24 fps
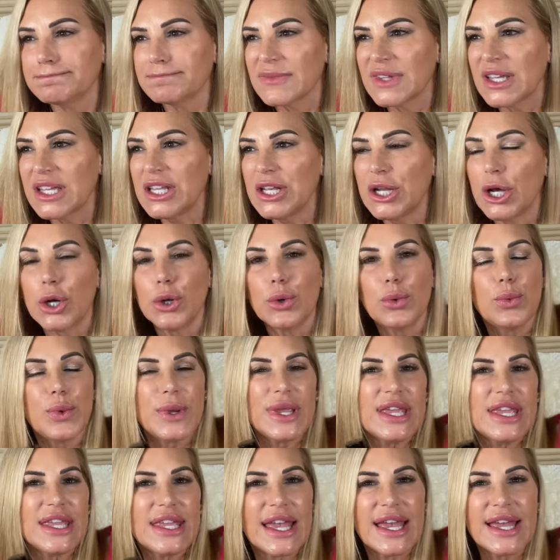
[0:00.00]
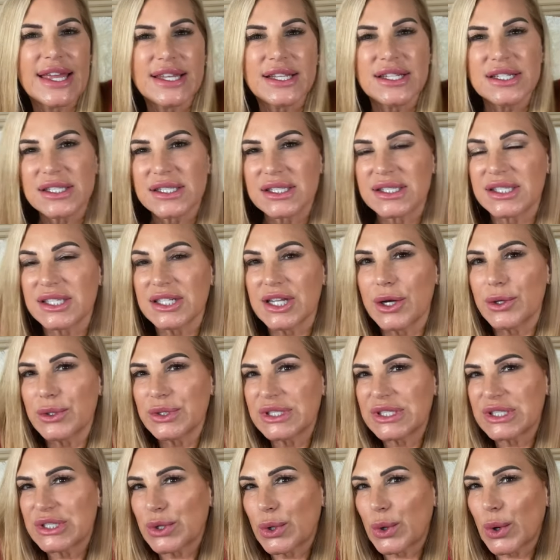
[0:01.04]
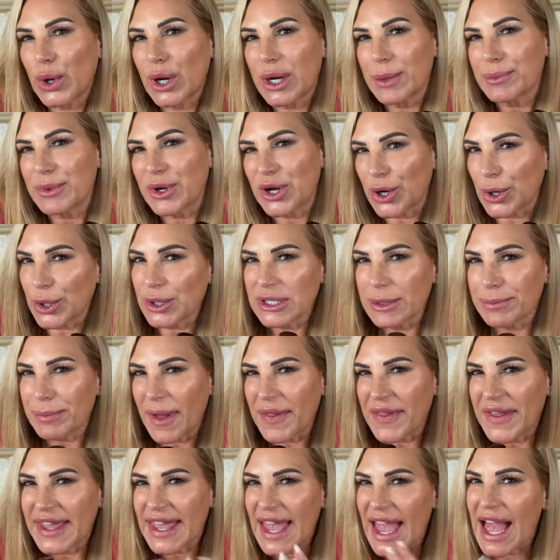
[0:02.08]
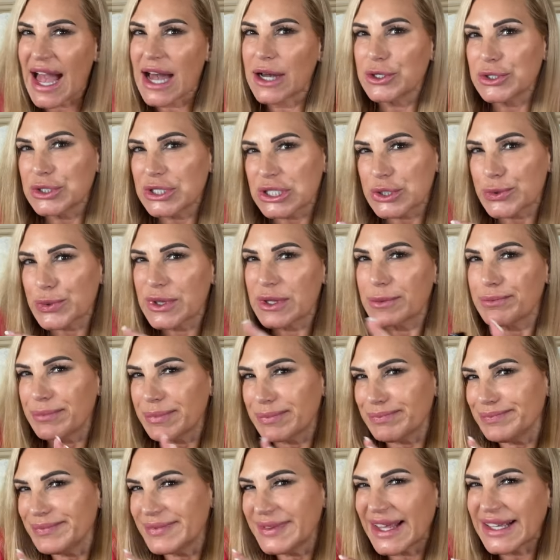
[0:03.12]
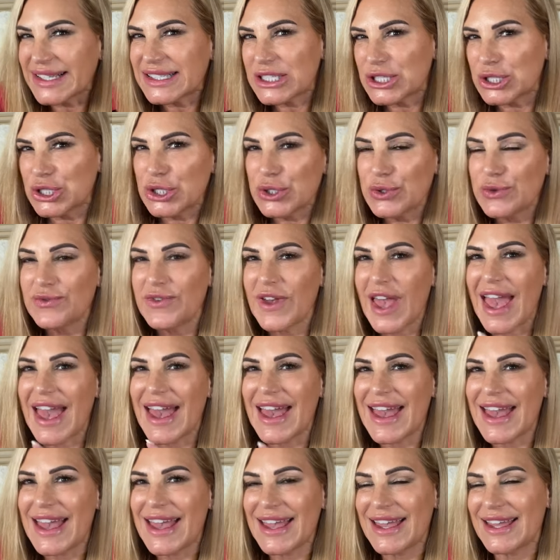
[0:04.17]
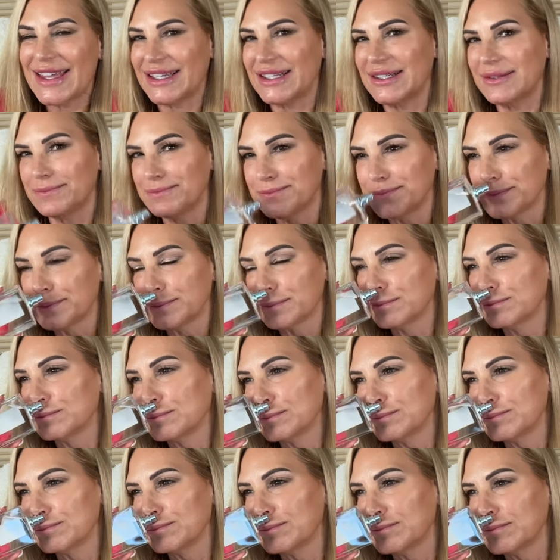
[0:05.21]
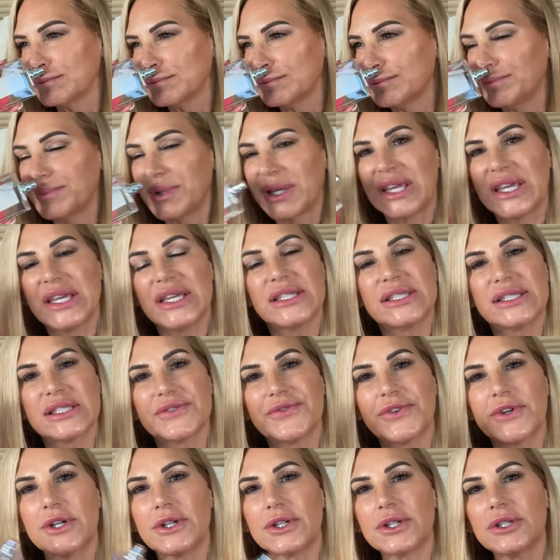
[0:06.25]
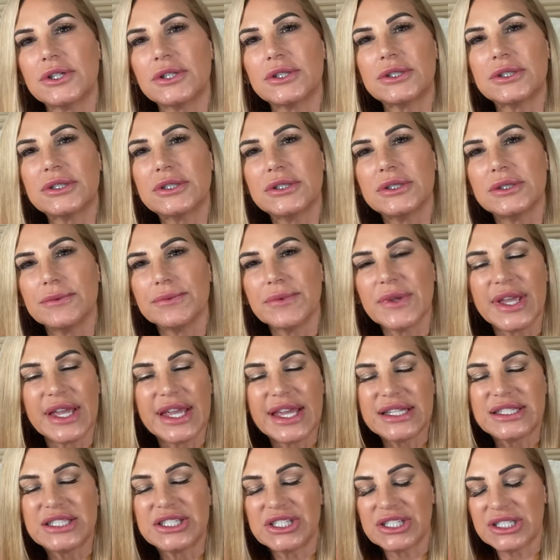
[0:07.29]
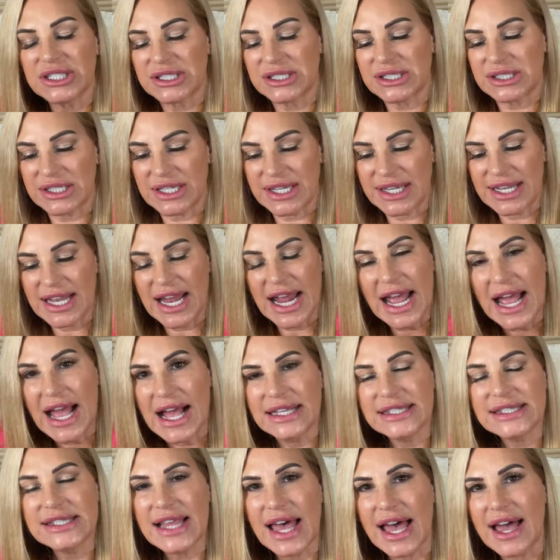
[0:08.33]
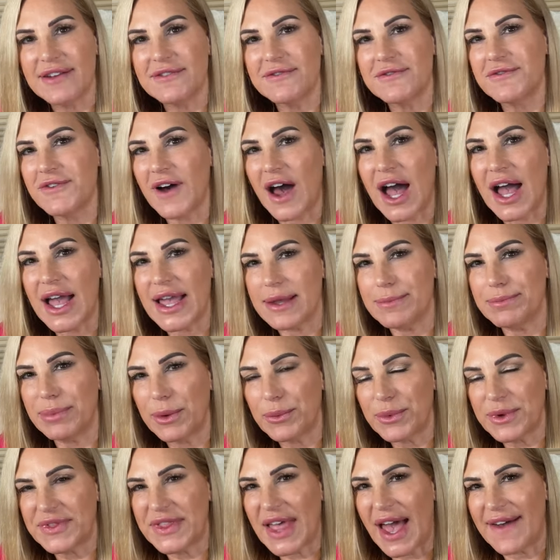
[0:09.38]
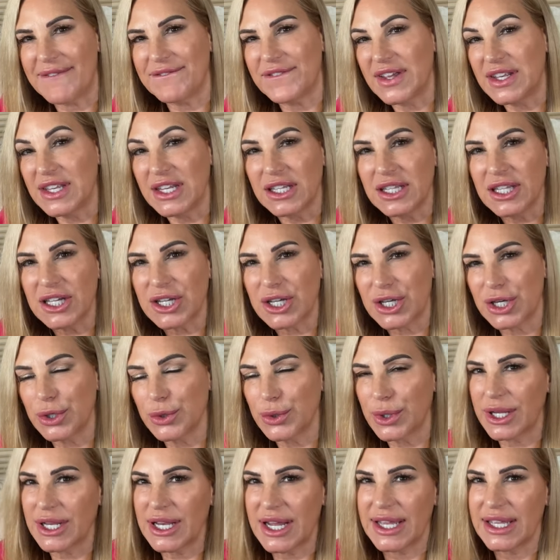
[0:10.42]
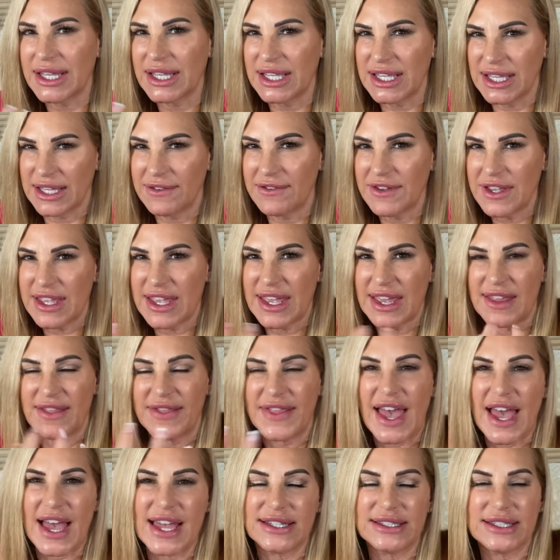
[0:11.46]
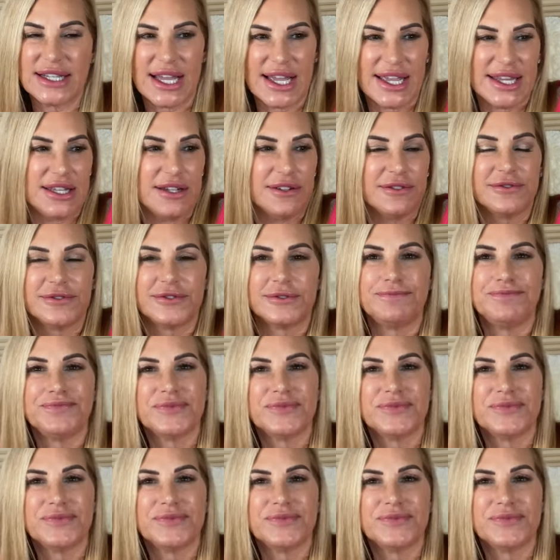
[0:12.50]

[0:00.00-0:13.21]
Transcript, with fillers: you know, weekend snowstorm, curled up on the couch with a nice duvet and peaceful. It's just, it has that vibe, but with that vanilla coconut giving it that kind of